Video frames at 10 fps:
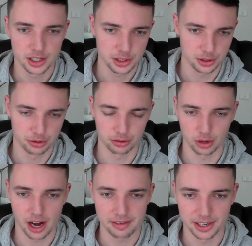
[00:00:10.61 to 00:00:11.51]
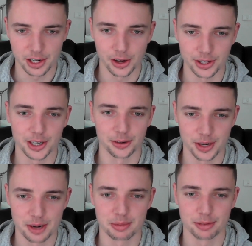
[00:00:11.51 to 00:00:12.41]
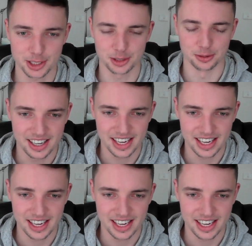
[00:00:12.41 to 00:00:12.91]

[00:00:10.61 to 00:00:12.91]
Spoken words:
to thriving early career professional.